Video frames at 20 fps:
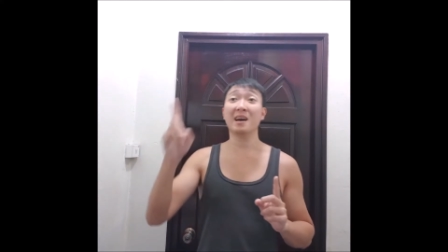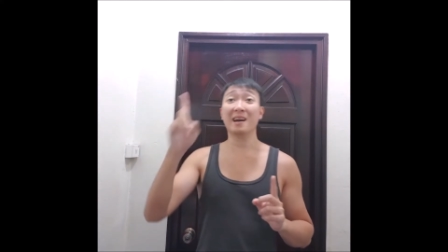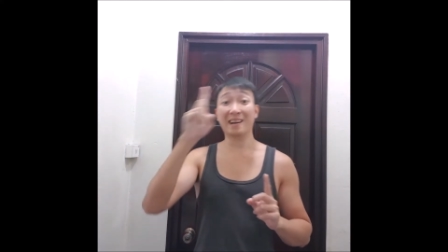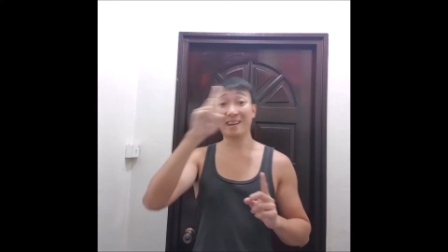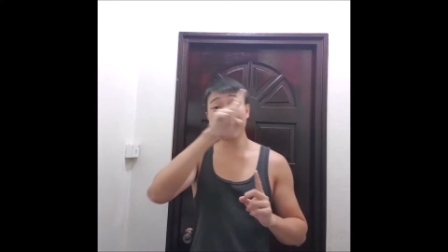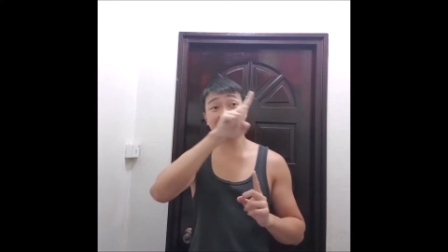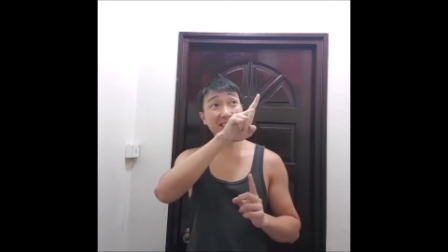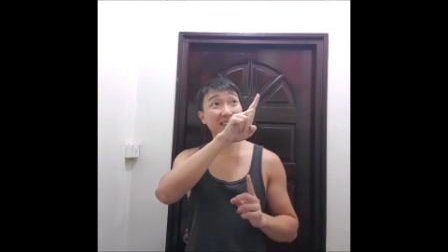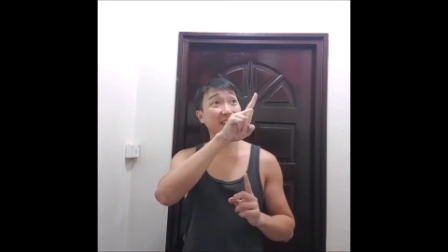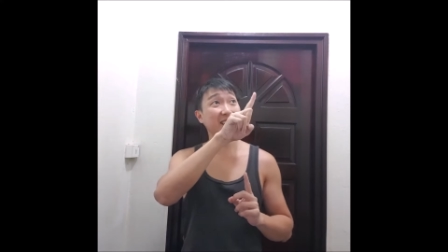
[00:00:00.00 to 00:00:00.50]

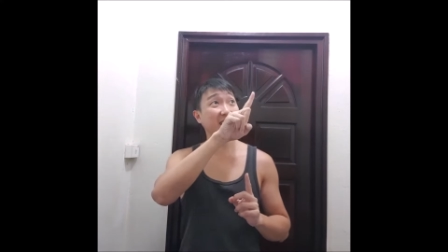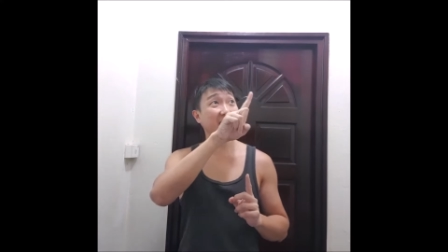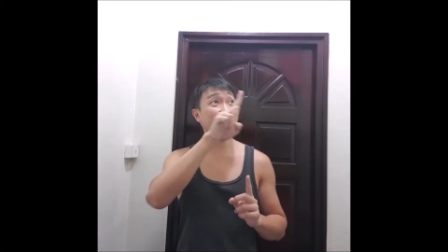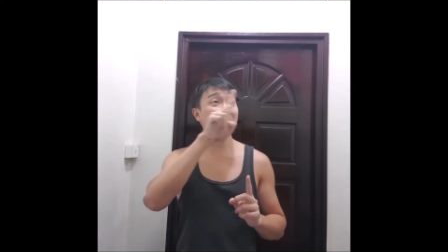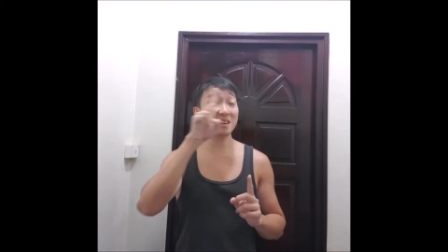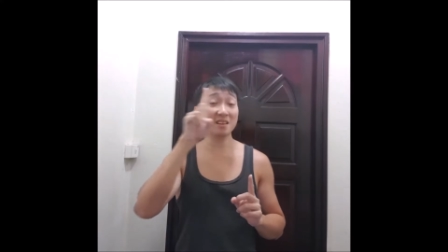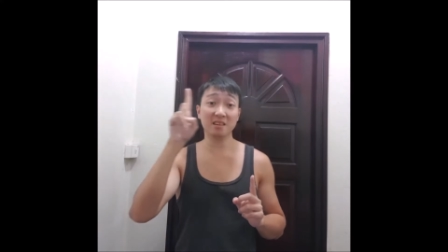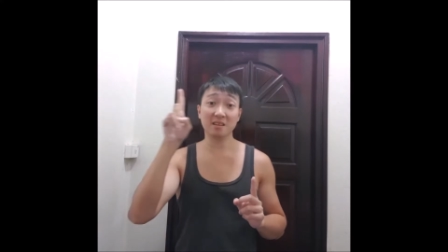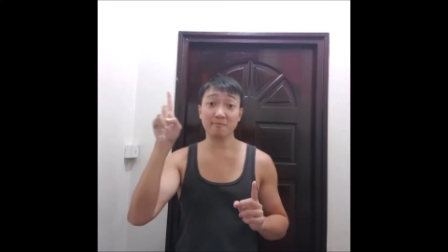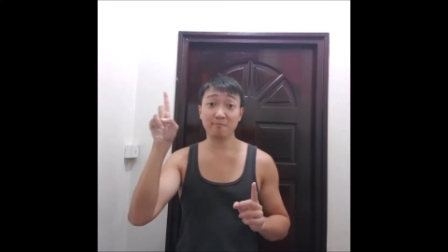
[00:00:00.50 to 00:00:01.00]
Click the
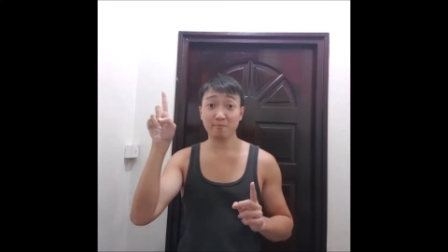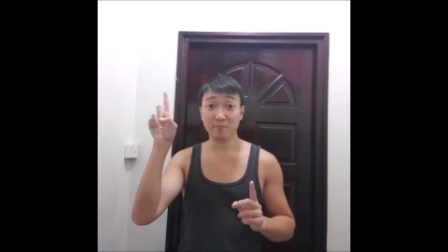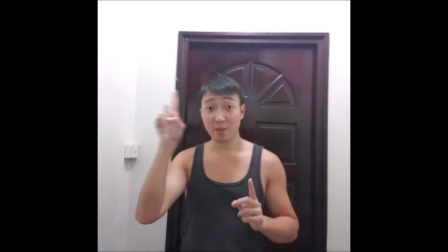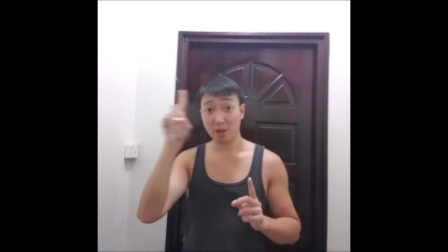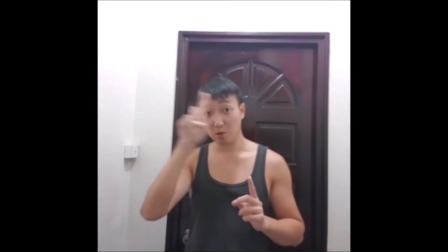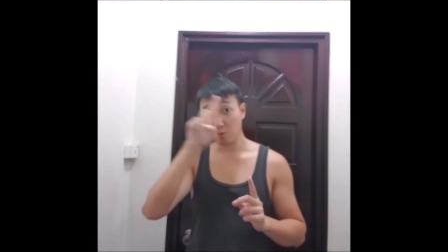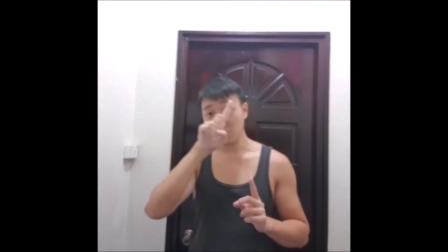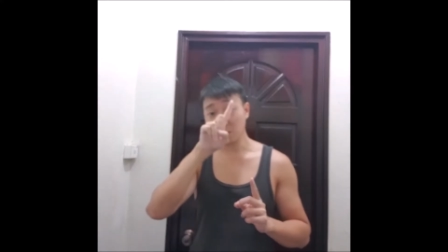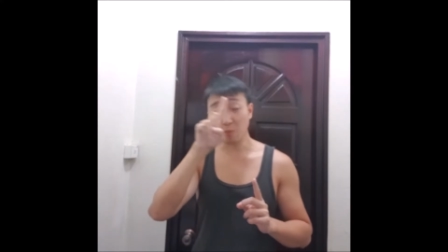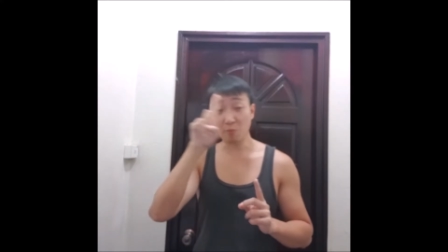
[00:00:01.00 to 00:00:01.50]
link
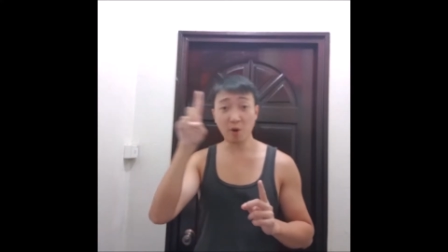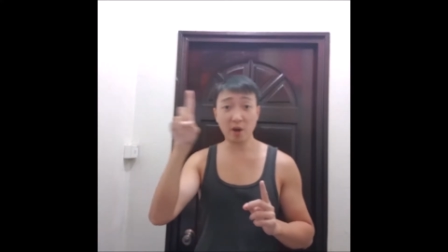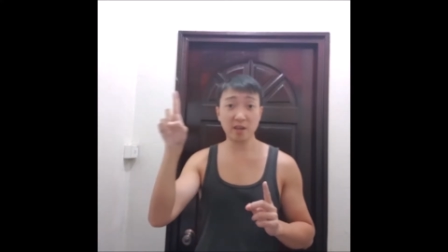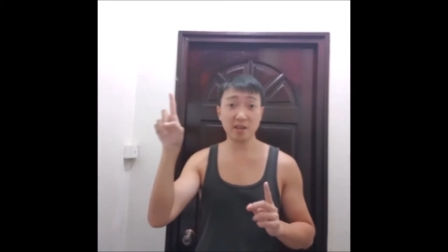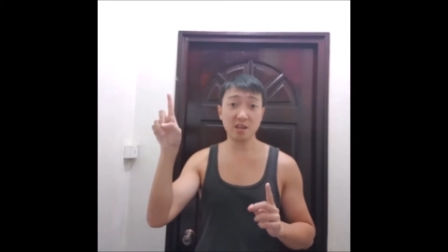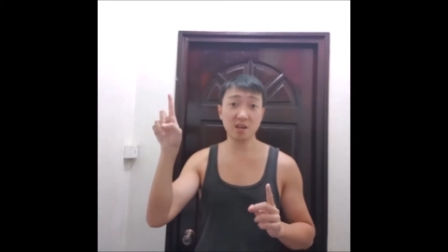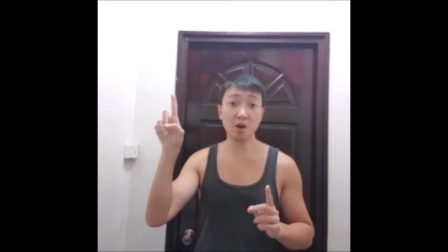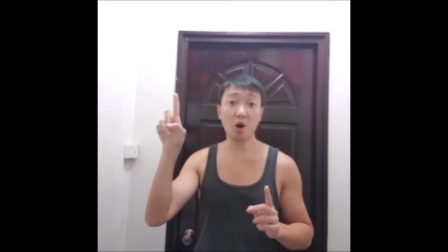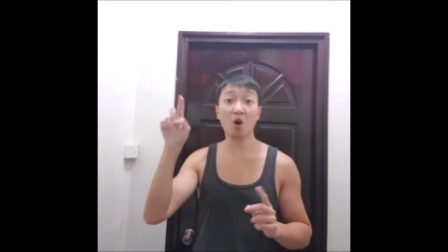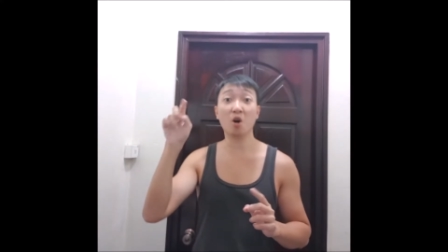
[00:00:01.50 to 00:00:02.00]
somewhere
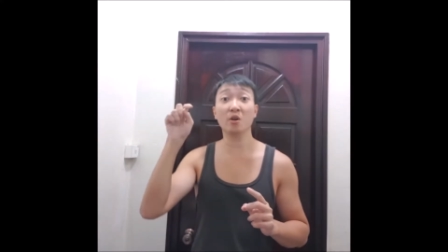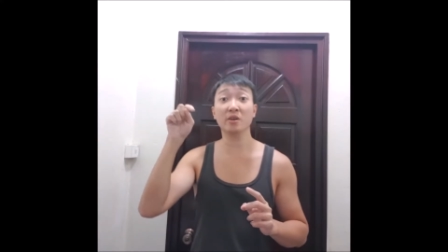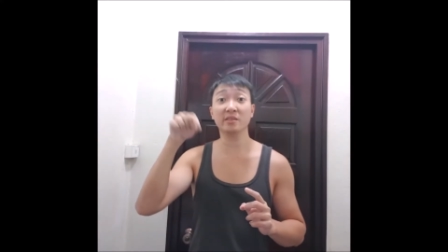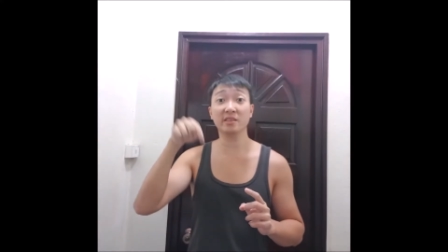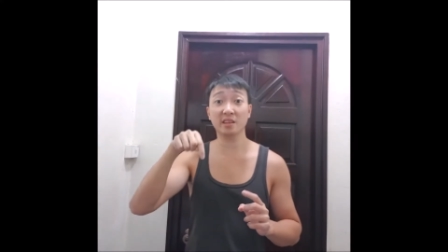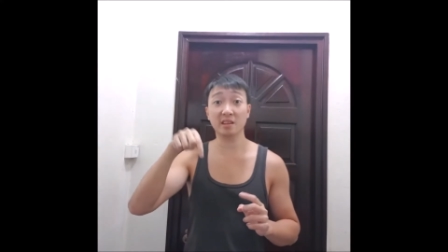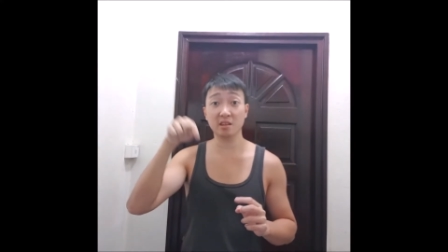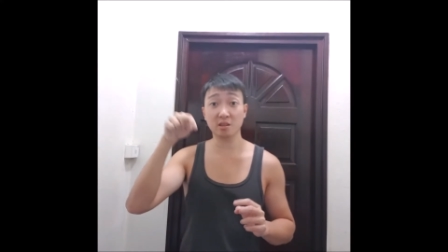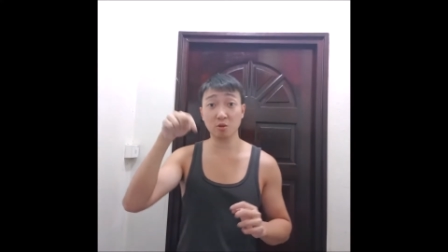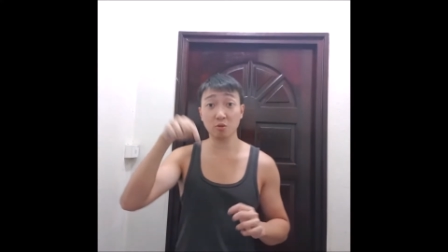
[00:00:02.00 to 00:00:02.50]
here or in
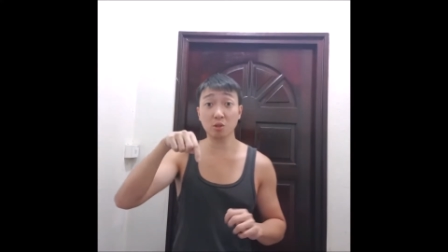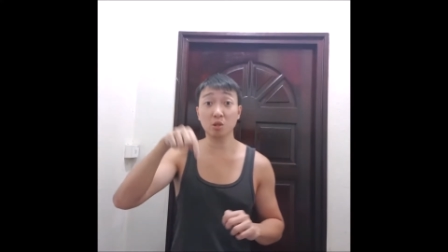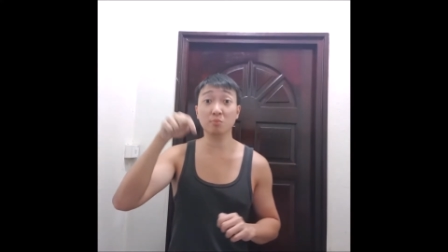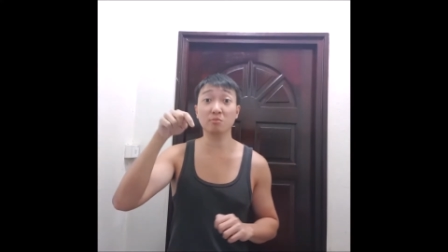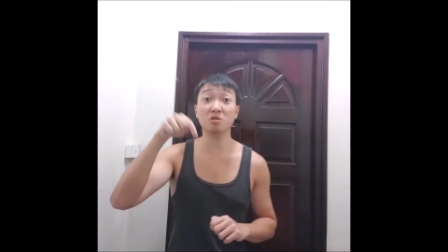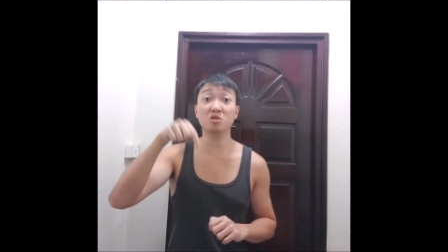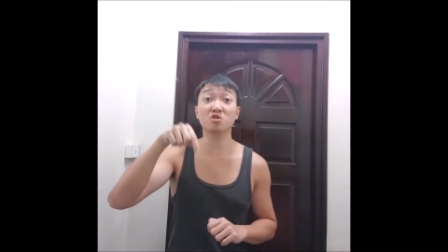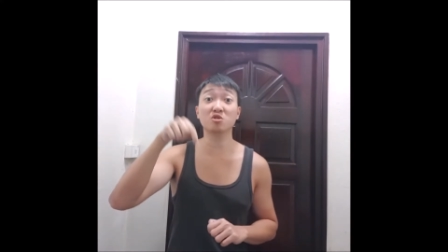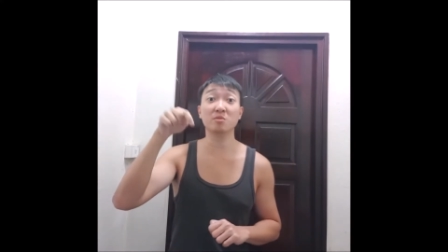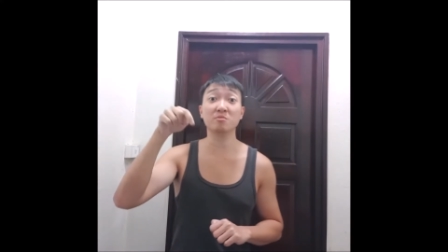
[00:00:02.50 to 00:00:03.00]
the
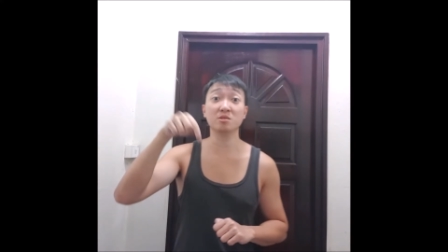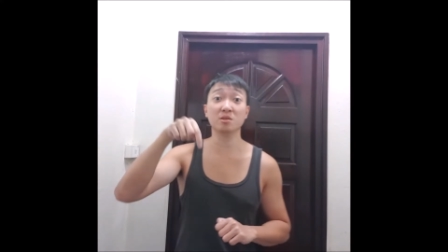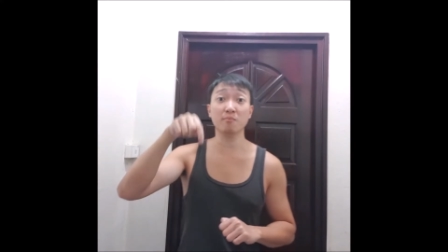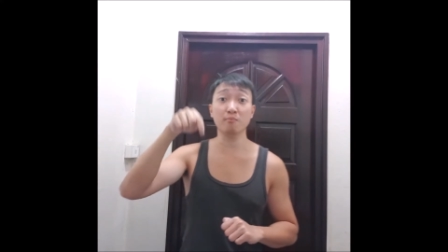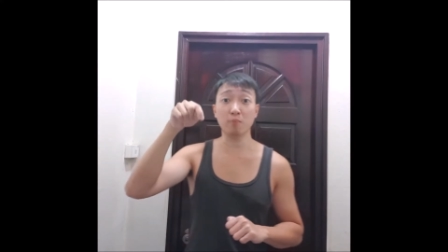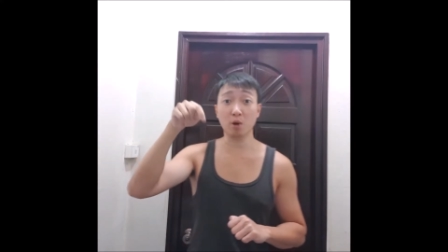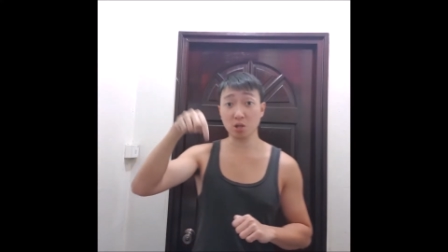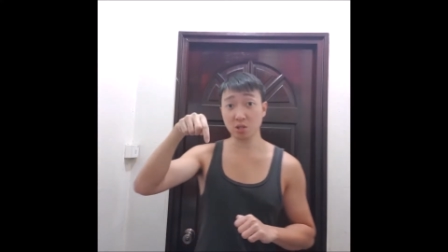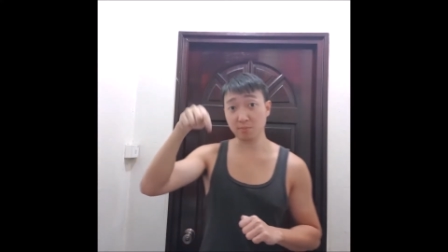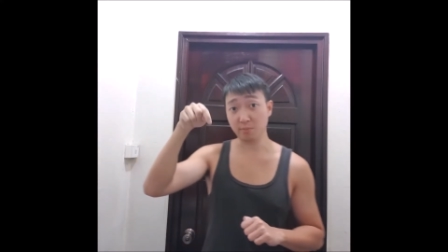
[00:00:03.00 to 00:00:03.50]
YouTube description
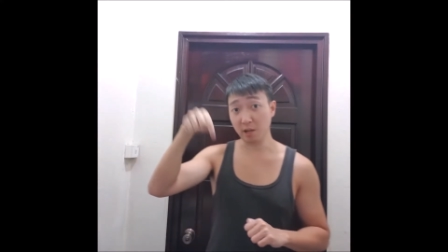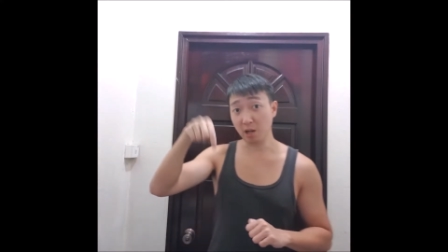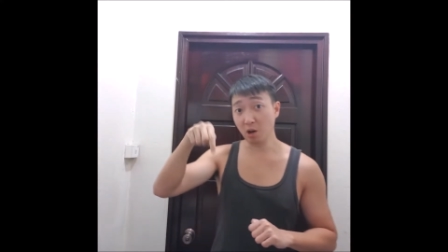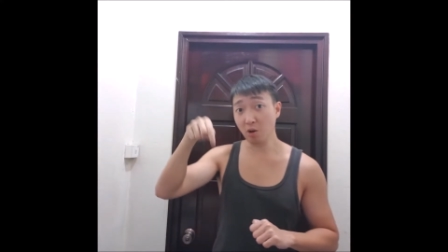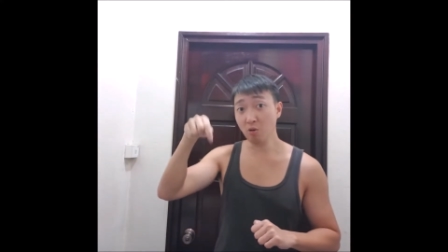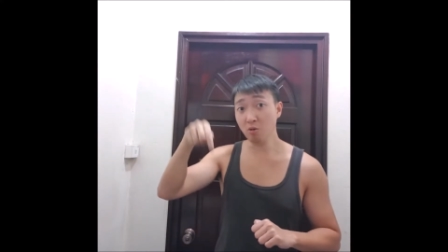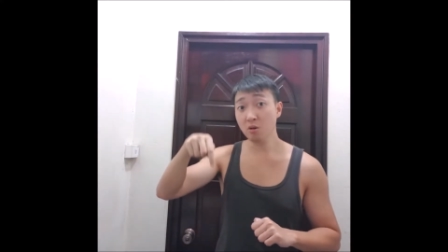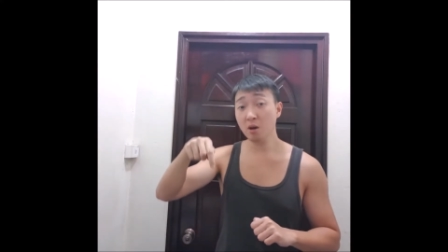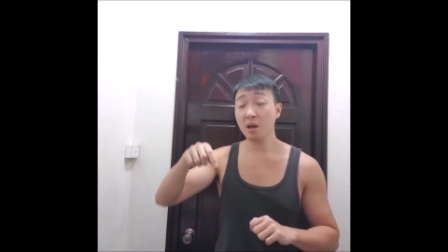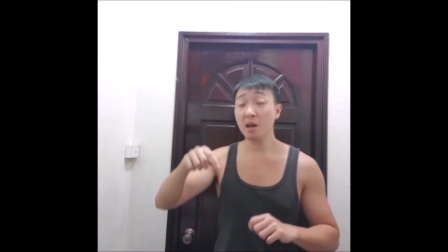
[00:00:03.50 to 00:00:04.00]
box
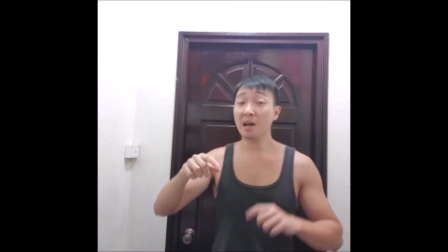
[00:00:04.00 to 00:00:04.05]
below.